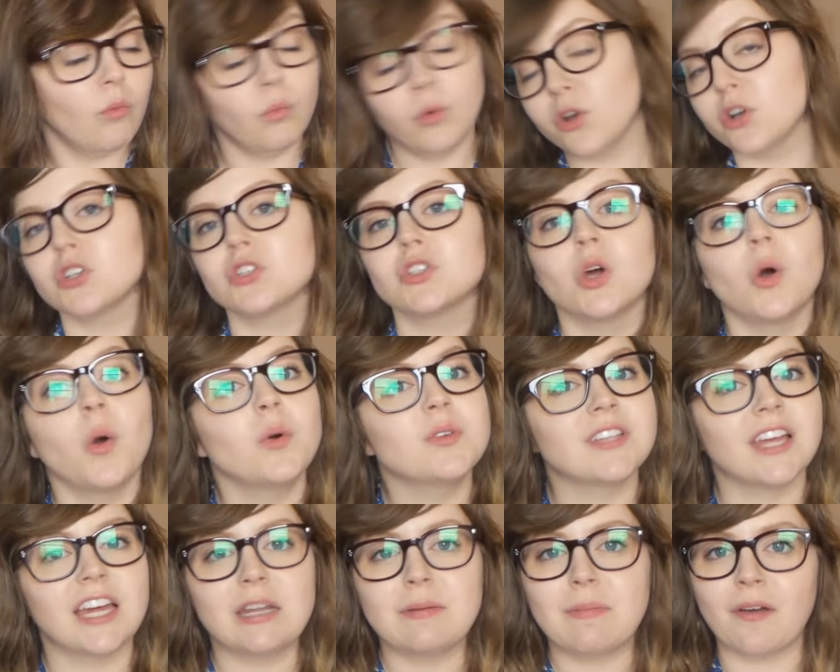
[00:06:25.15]
We are so
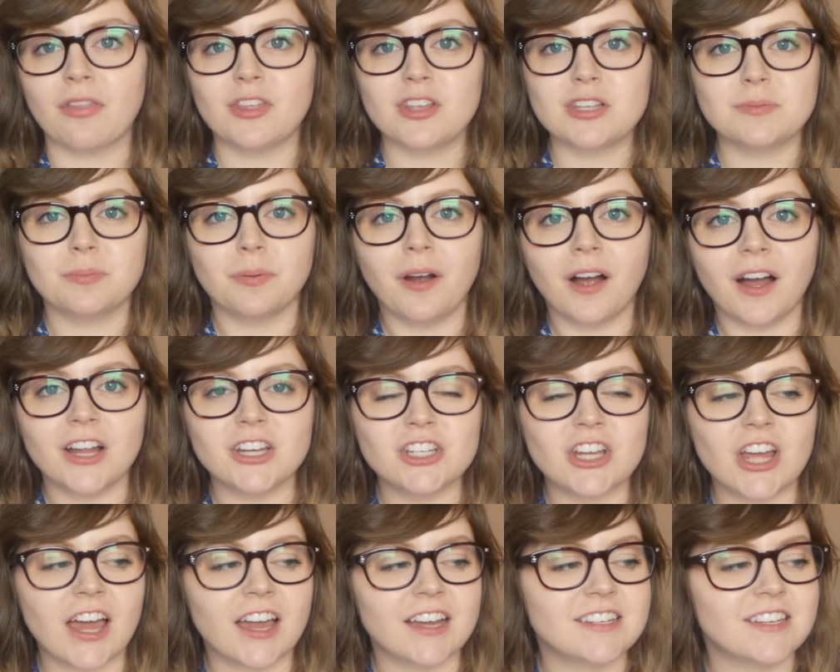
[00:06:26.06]
excited about this
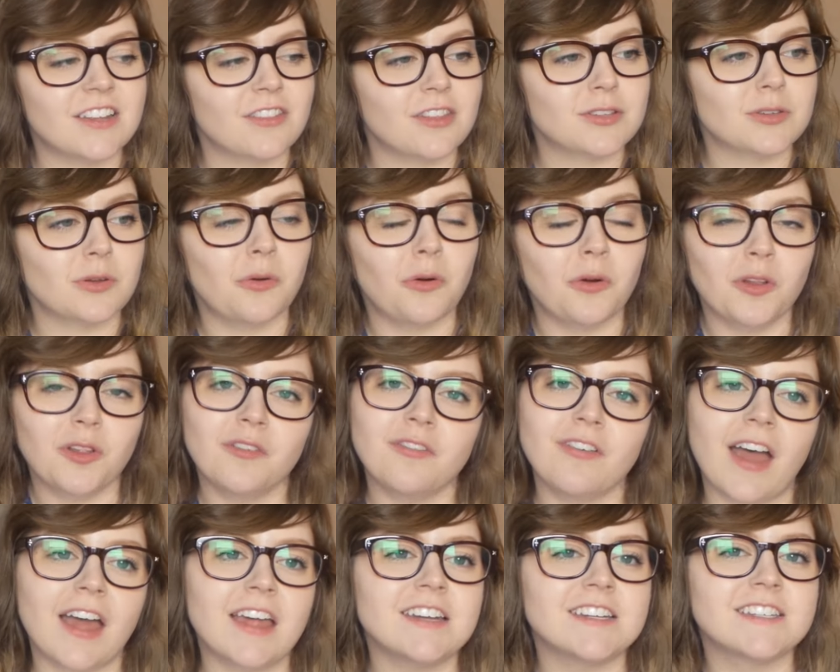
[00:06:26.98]
project and this whole
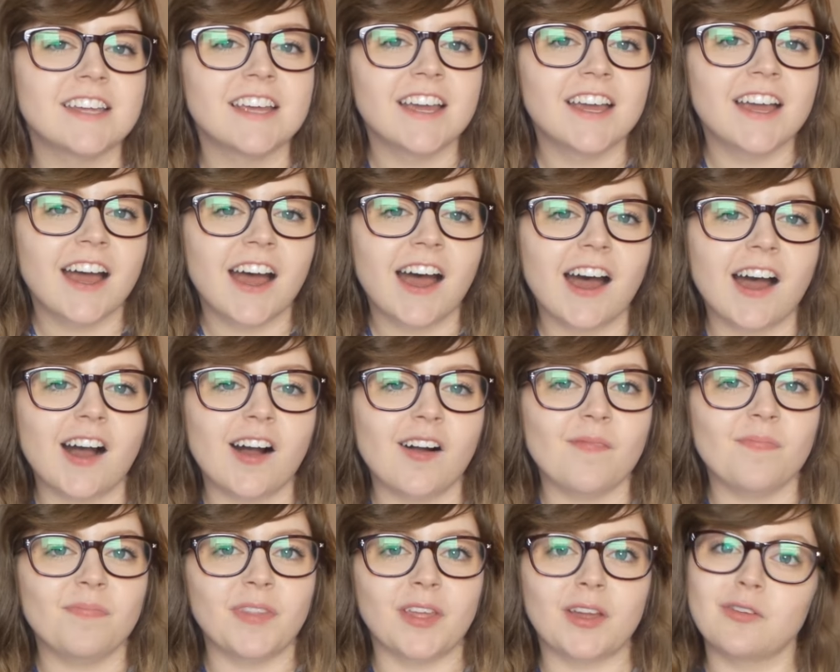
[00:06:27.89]
event.
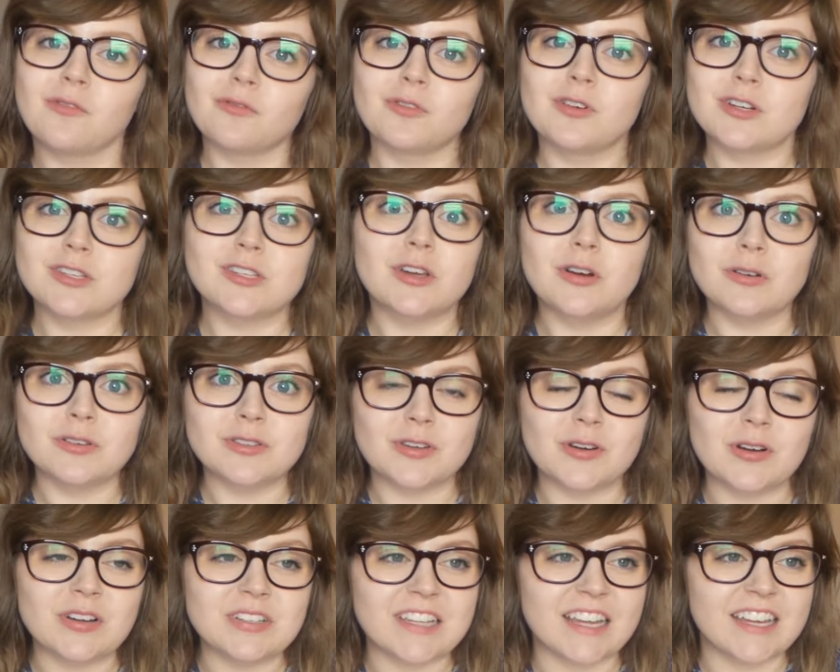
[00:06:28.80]
Like, we're so
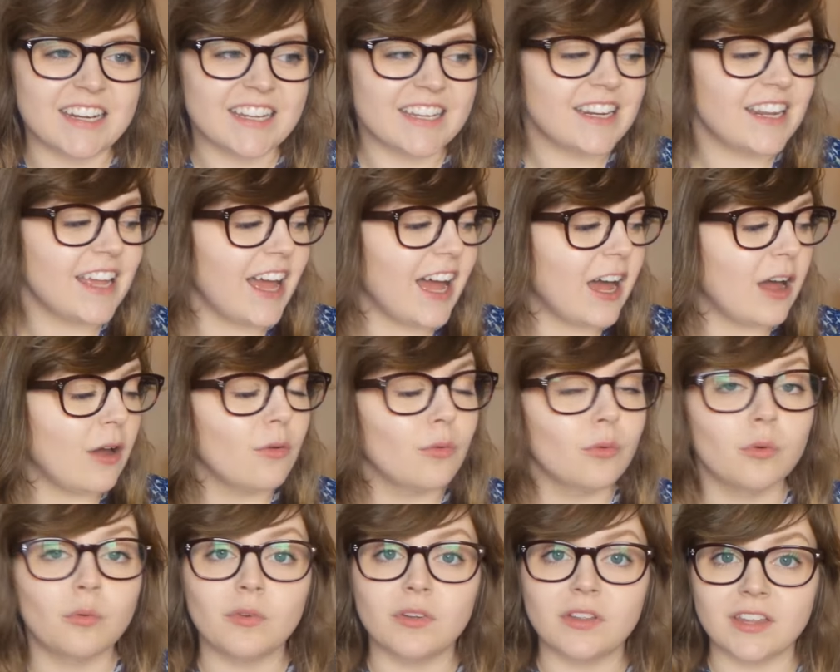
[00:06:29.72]
excited. We're
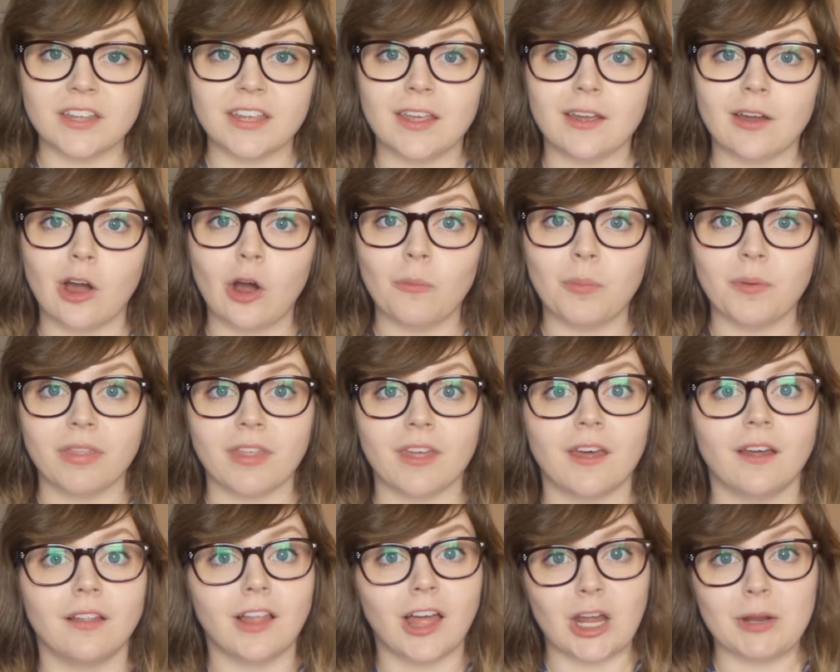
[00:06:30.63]
really hoping
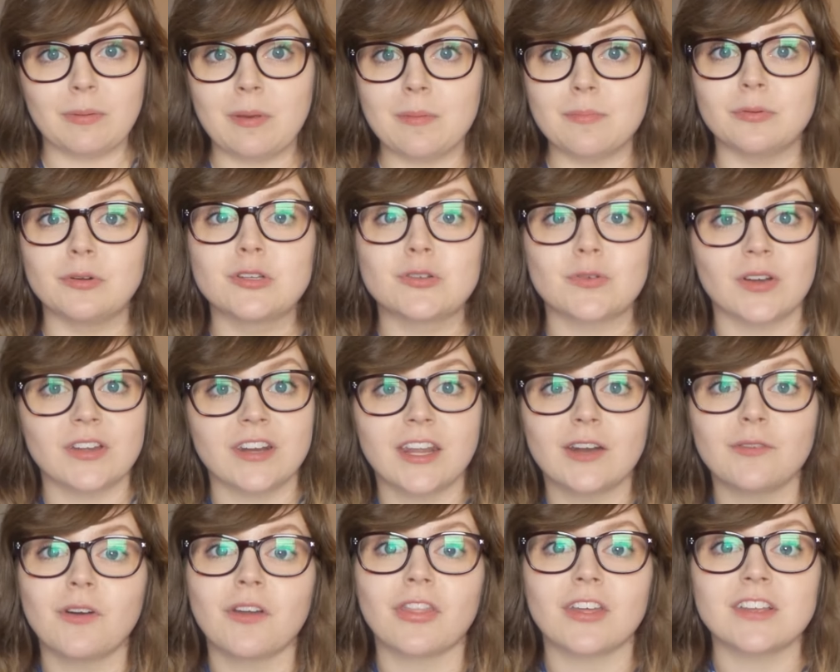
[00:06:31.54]
that a lot of people join
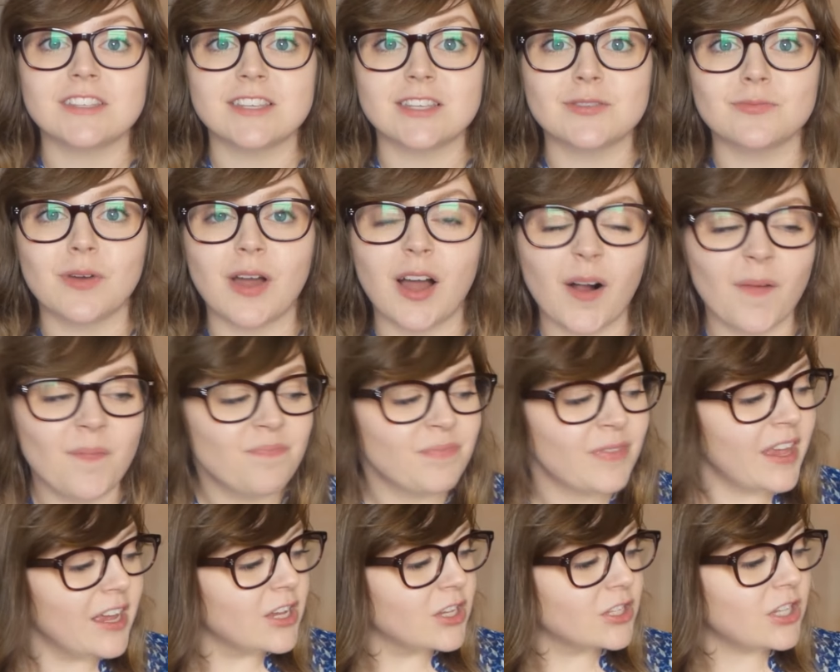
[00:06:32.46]
in with us as well.
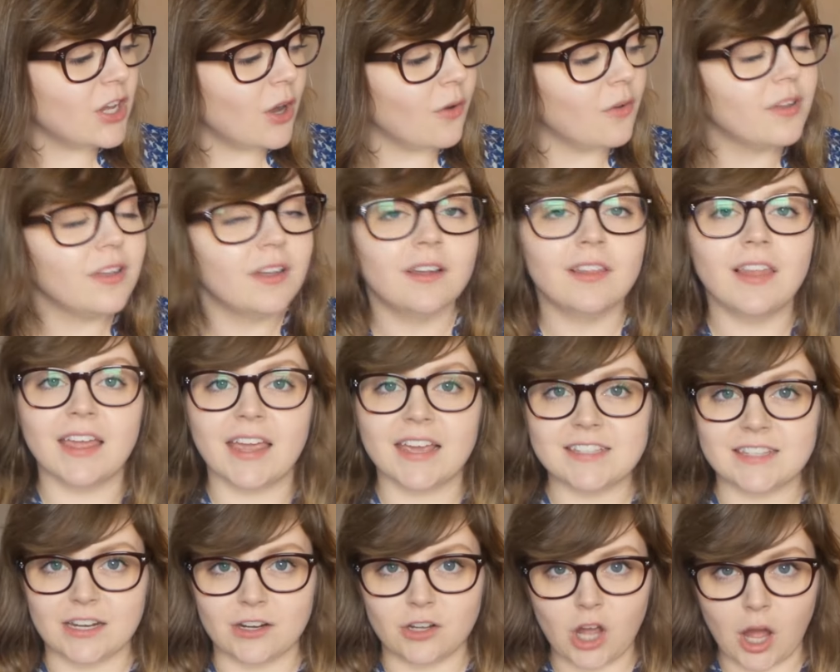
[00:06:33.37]
So, like
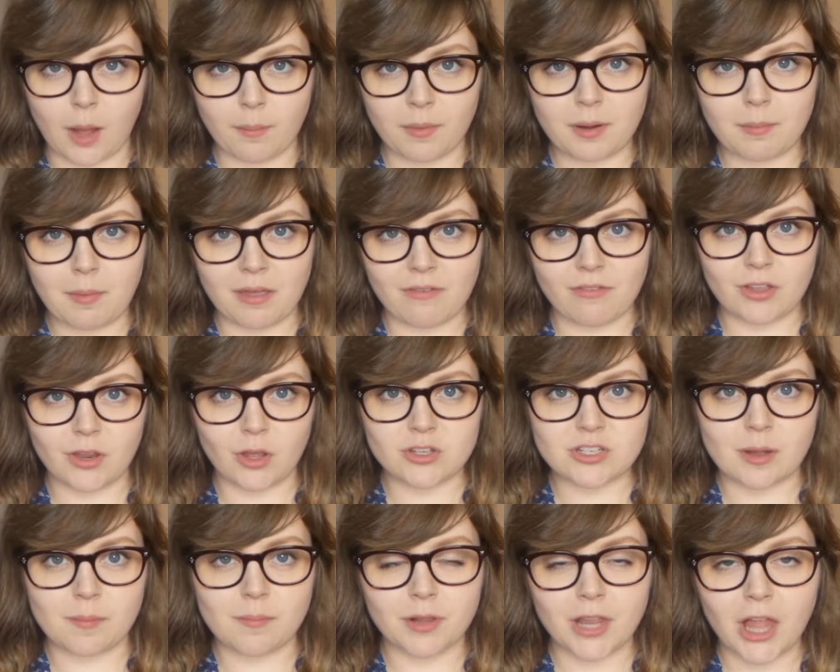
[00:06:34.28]
I said, comment my
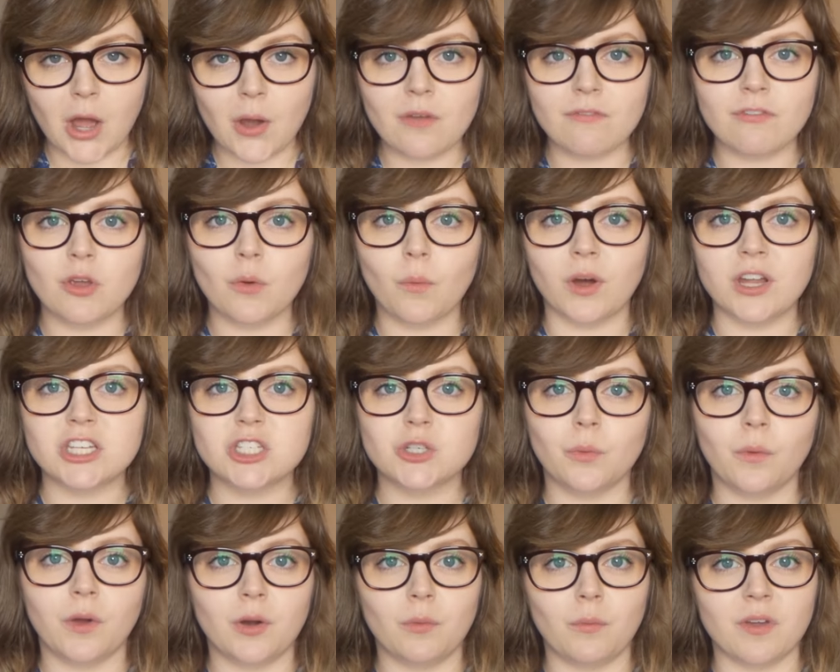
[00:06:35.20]
video down below if you want
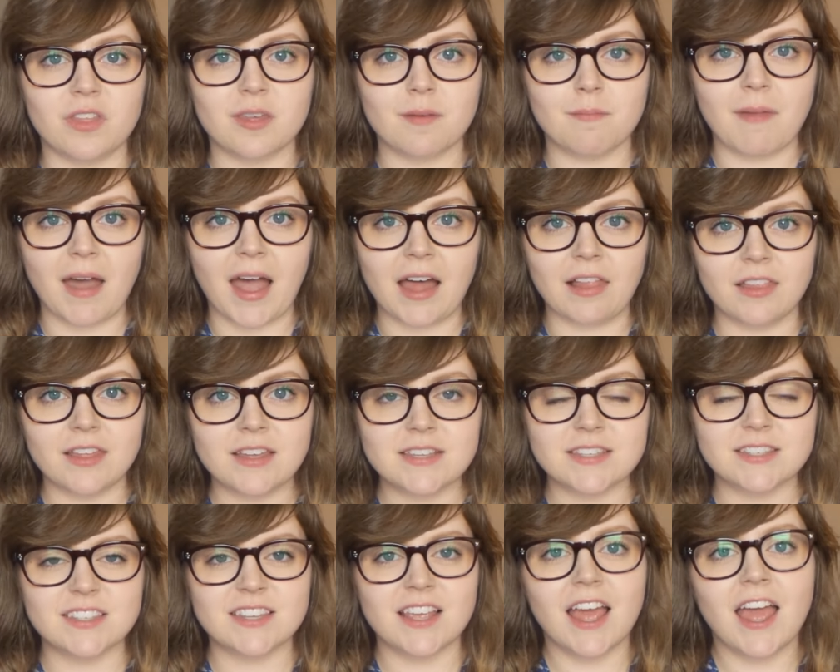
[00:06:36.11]
to win With
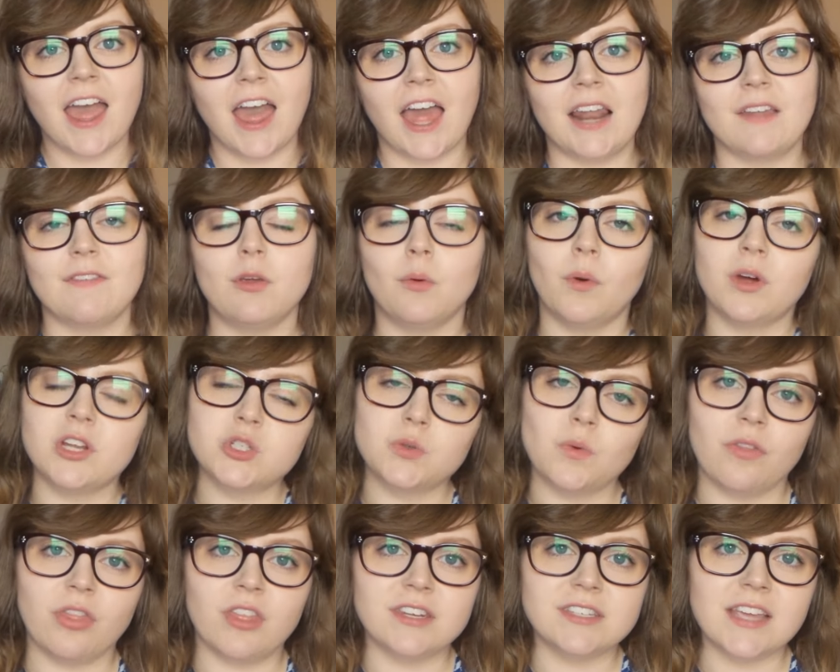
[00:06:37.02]
Malice, and if you want
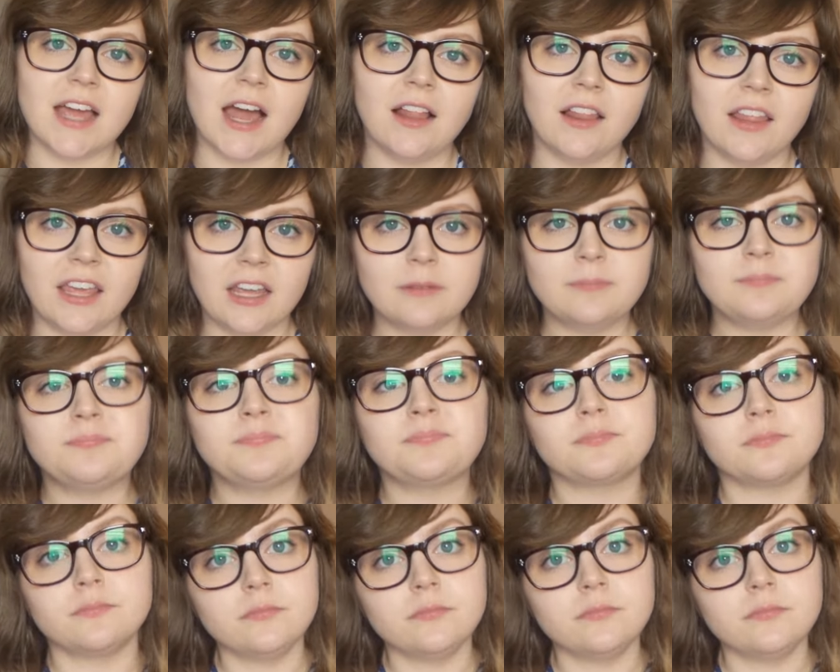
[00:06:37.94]
to win The Telling.